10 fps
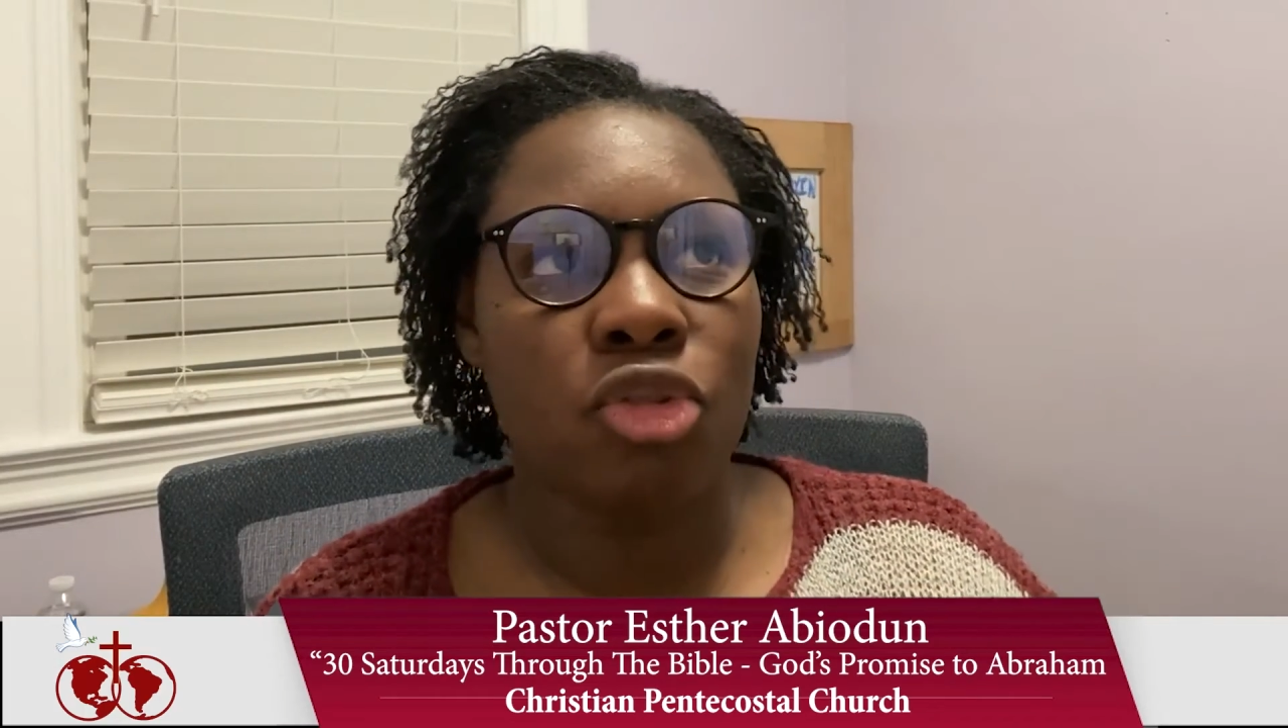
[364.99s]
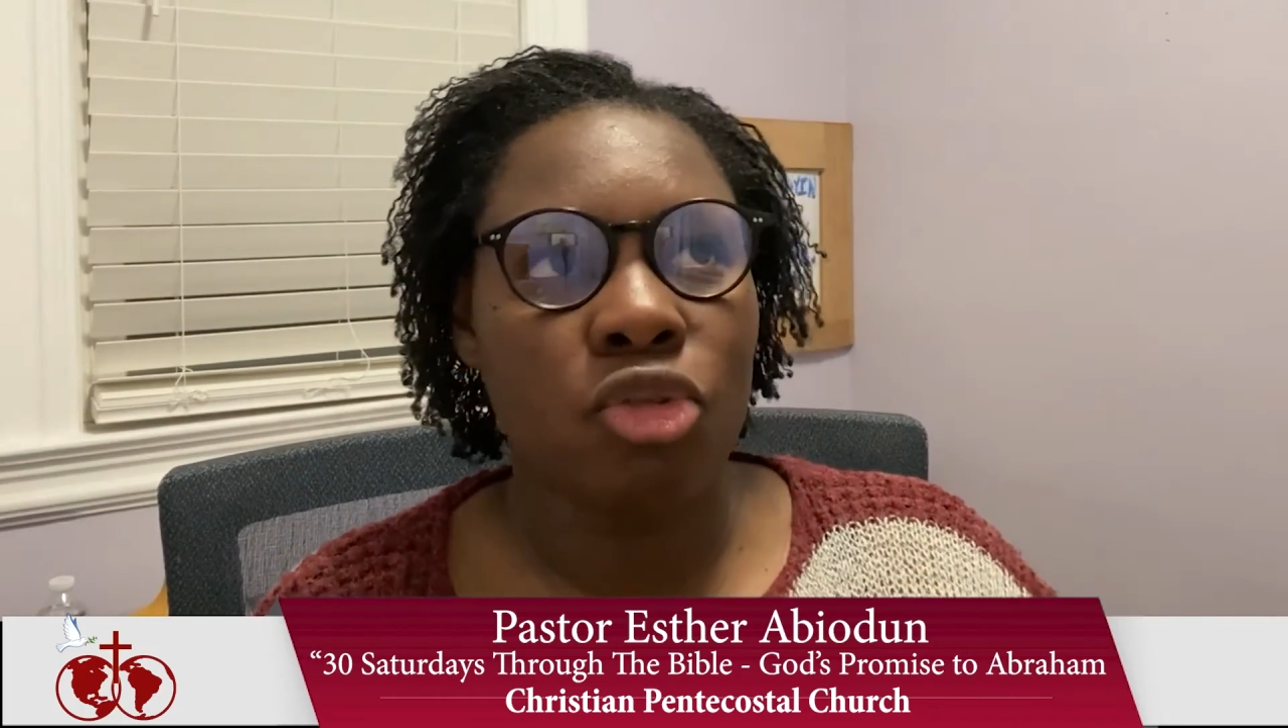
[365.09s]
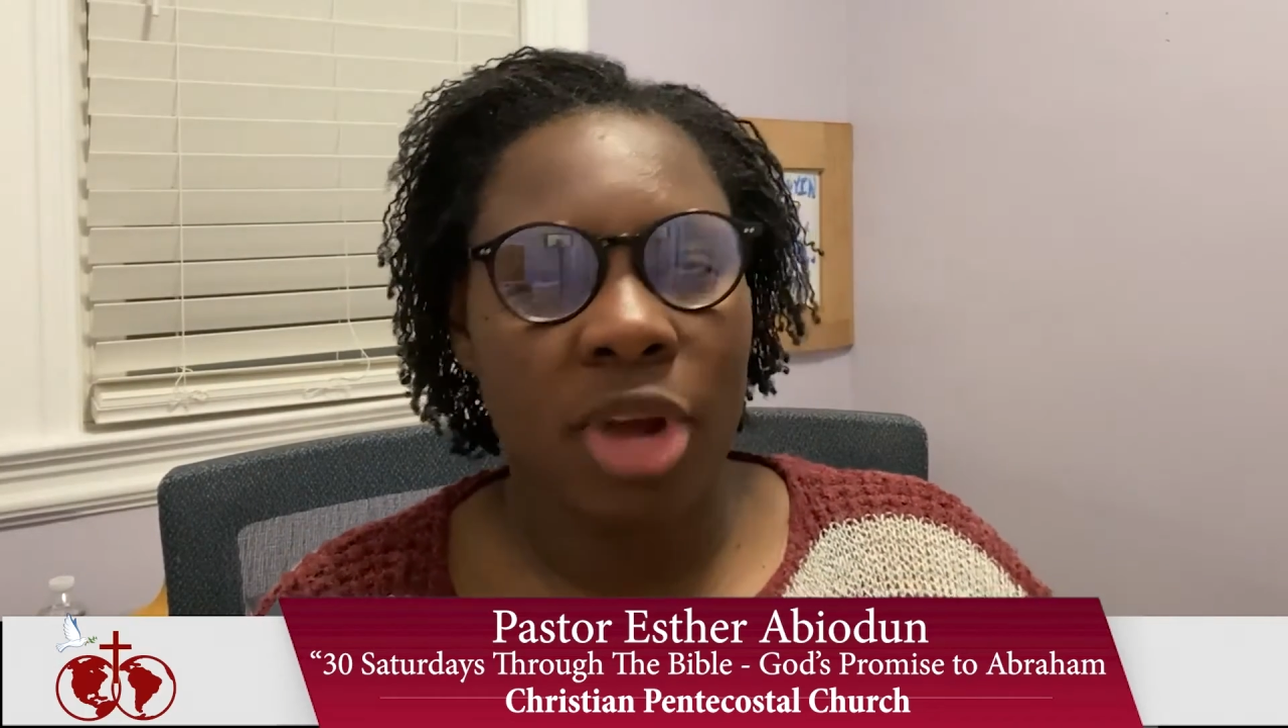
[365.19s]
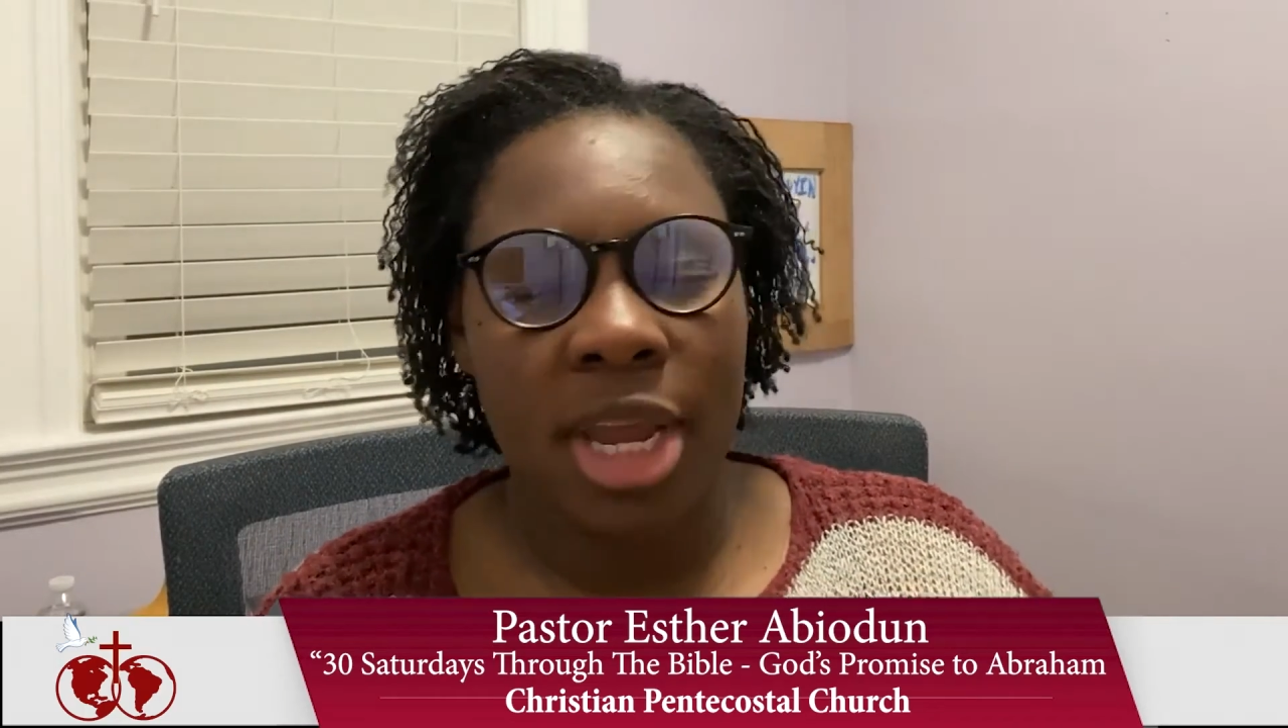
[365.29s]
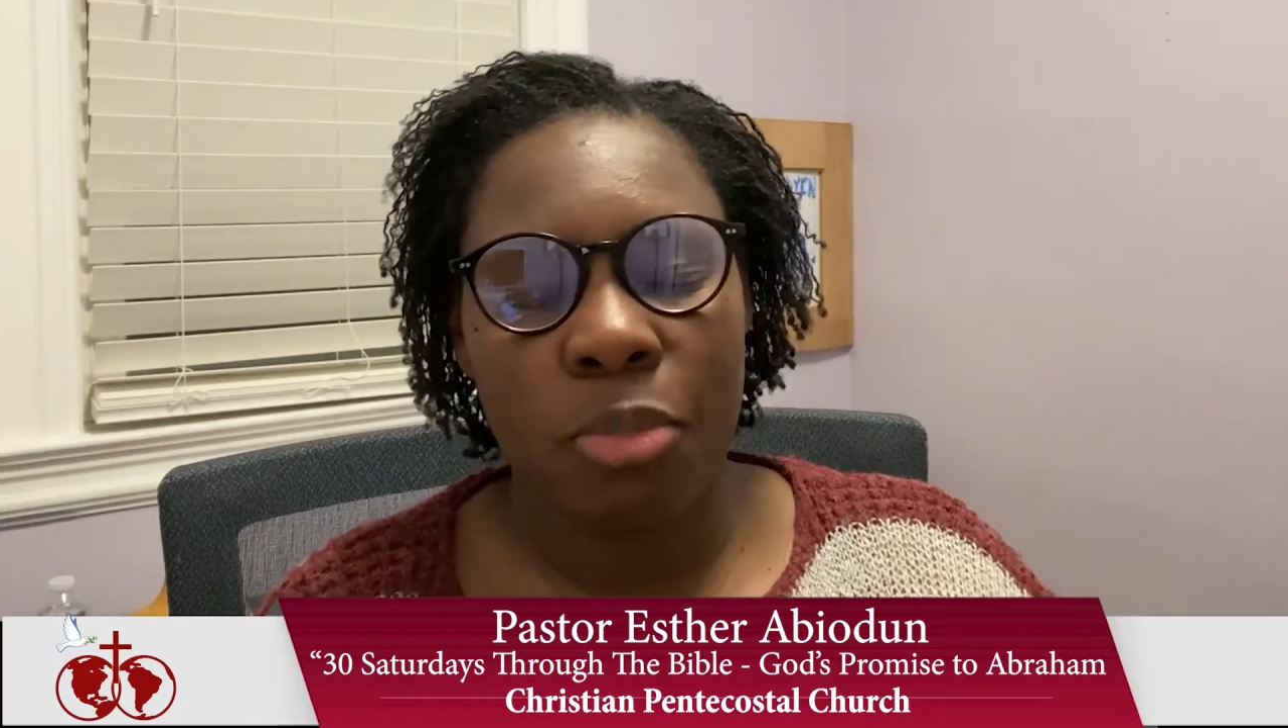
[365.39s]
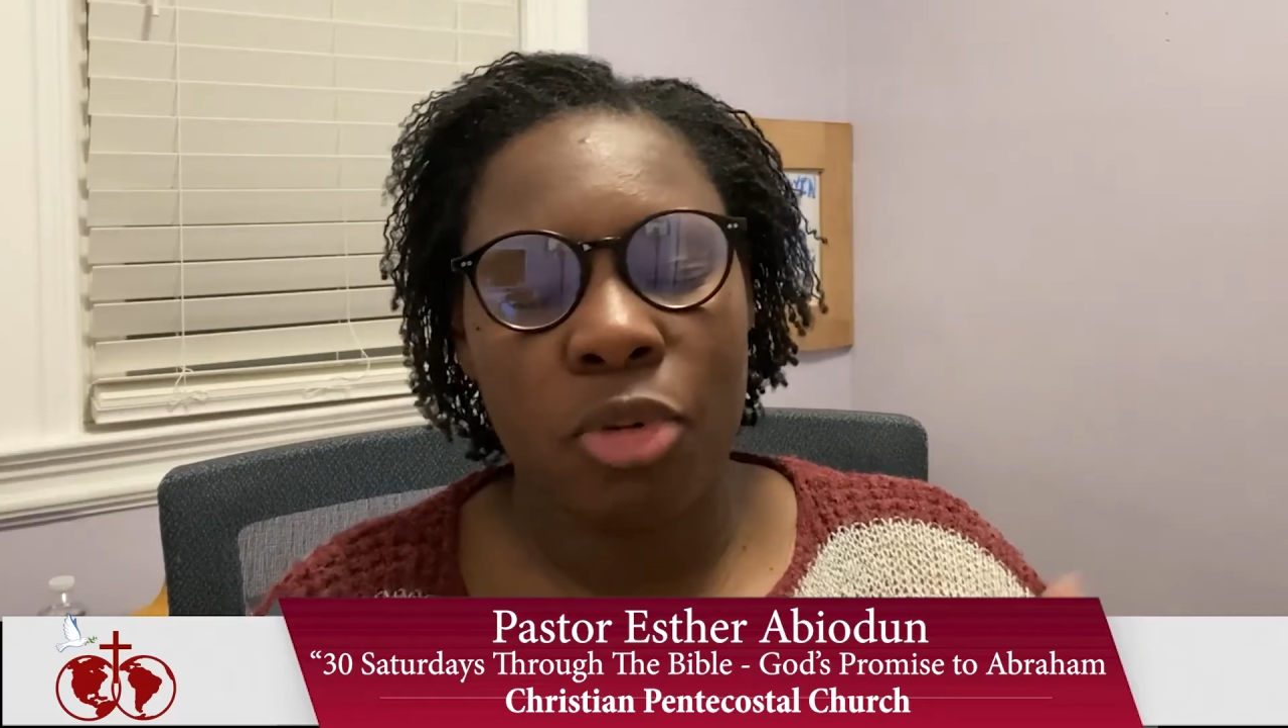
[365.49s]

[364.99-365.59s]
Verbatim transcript: great